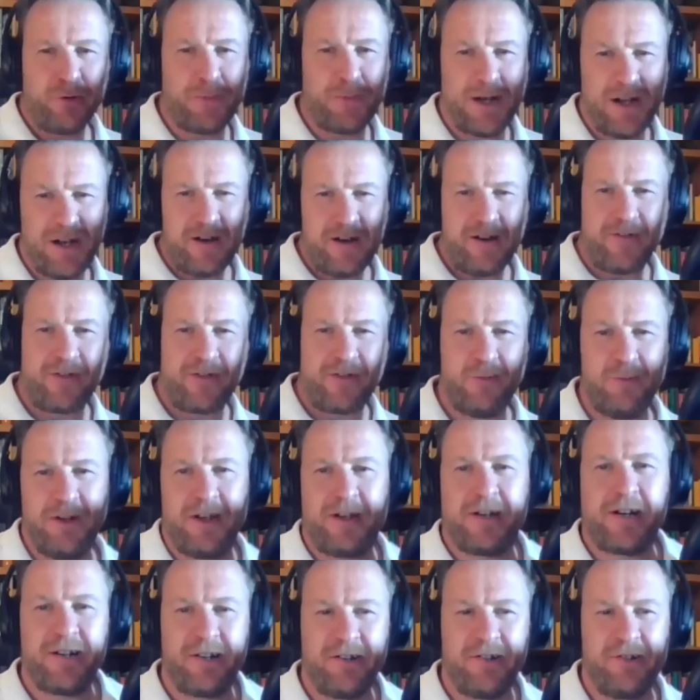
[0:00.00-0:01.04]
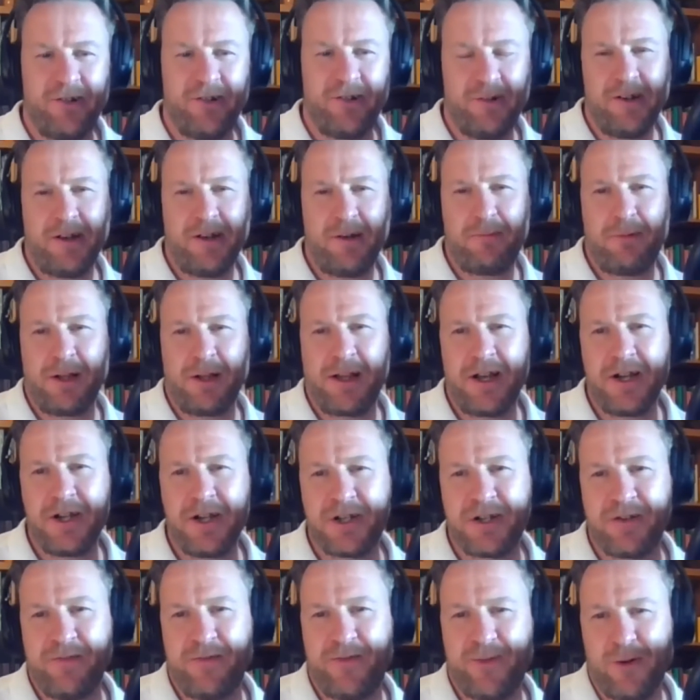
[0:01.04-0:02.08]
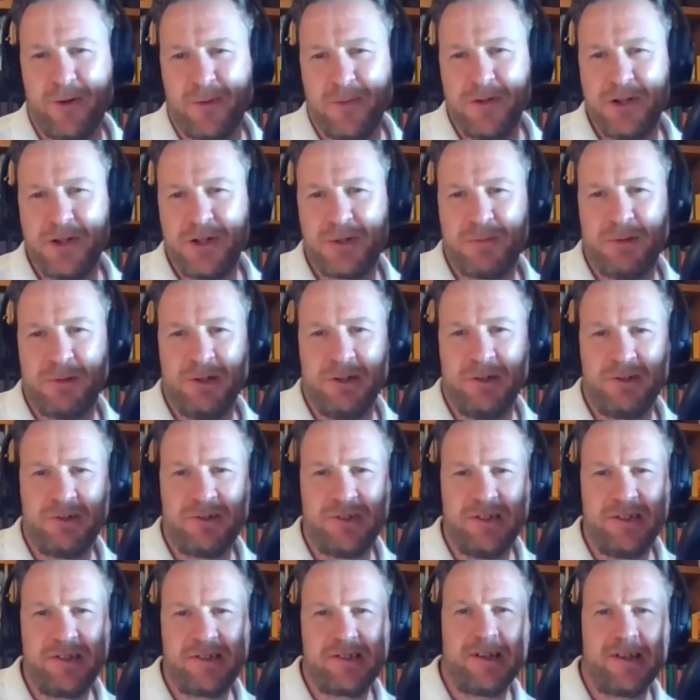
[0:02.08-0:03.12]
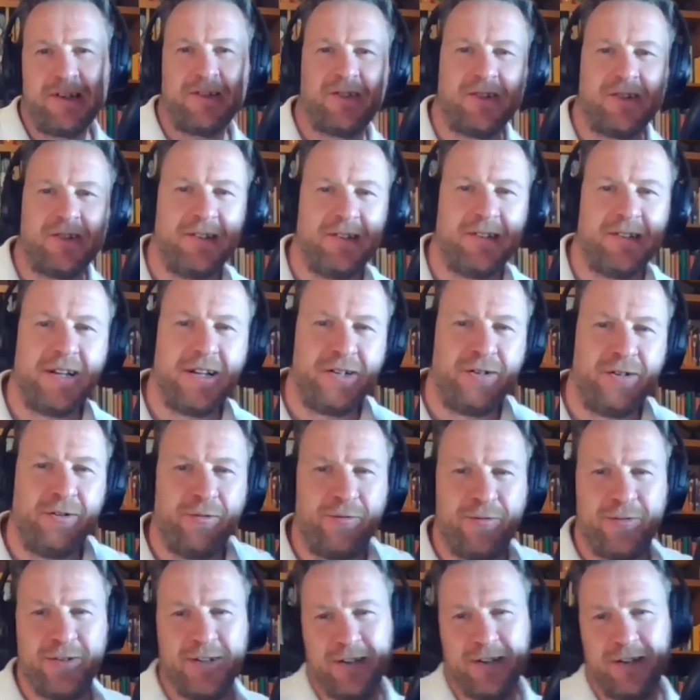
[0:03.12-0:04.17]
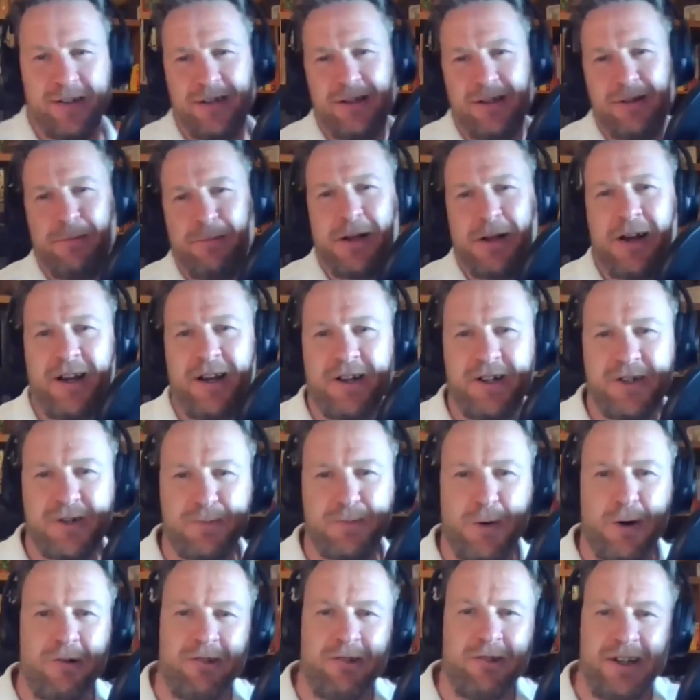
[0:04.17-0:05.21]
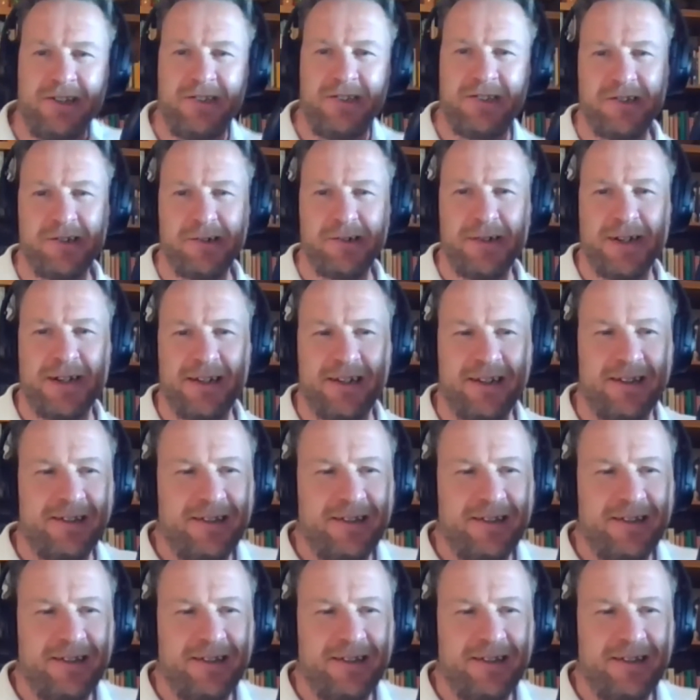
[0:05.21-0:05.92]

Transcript: behalf? Can we kind of do an application form and just put your details in, and then you'll feel obliged morally to do it?